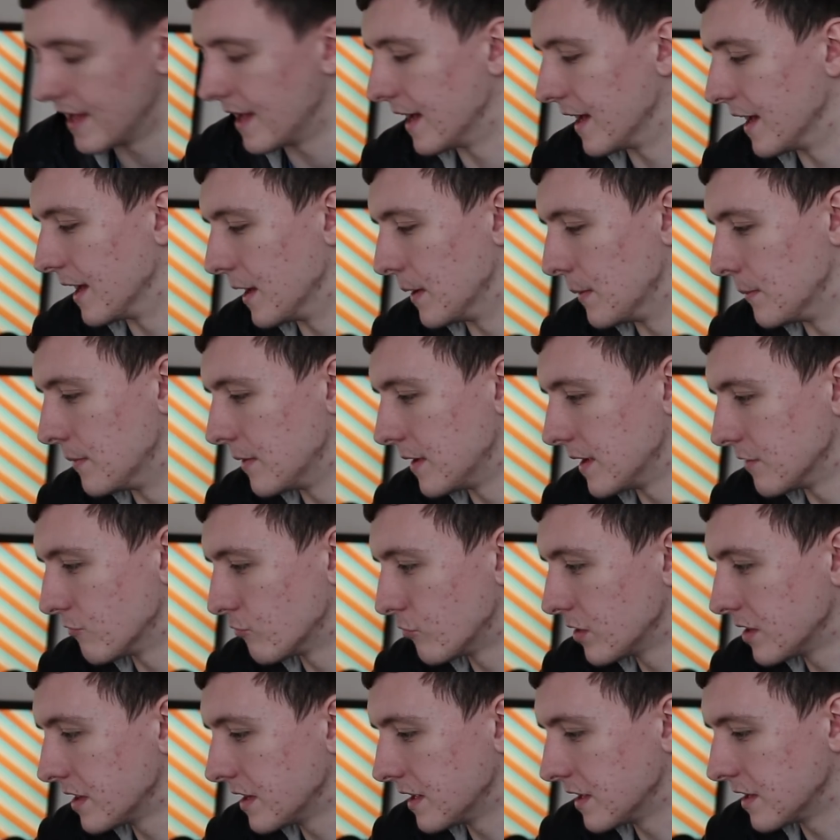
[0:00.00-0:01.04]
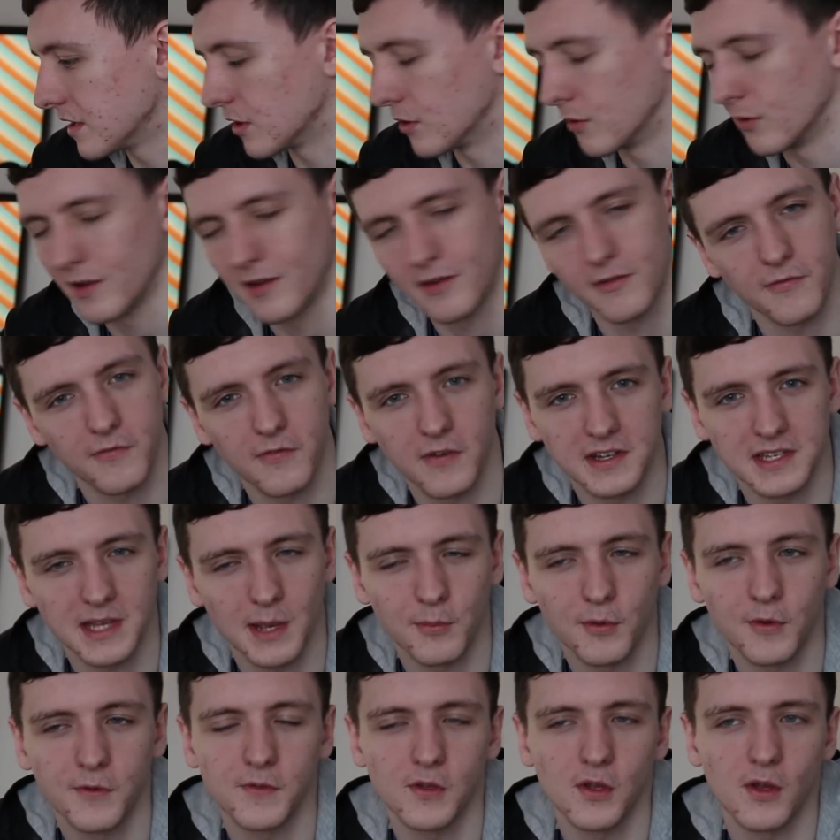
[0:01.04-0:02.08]
Um, it really, you know, for
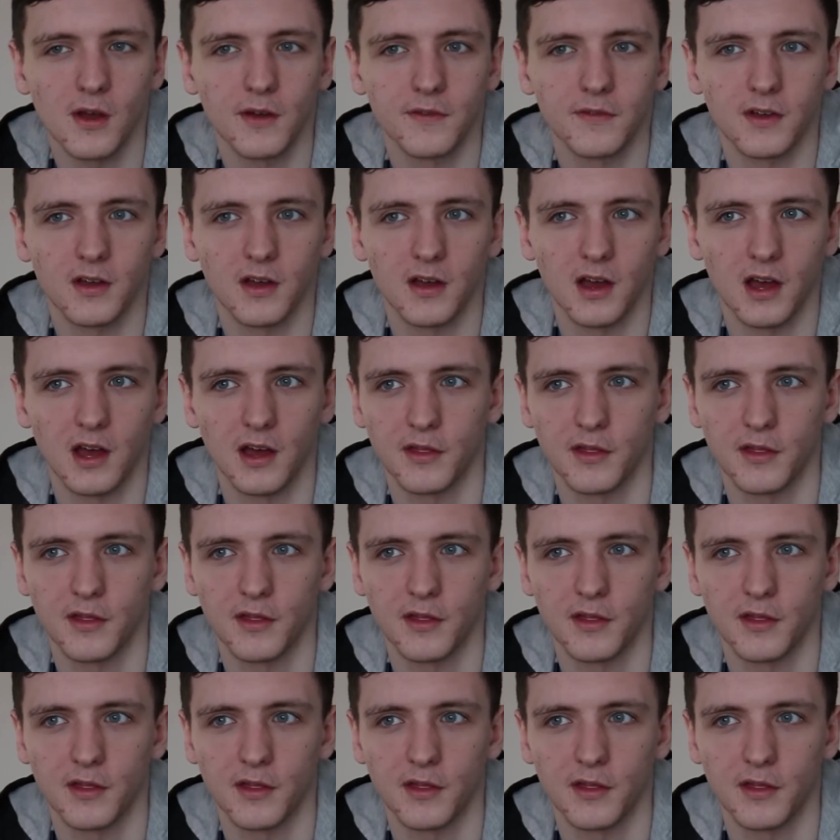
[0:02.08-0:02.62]
example, if you have a,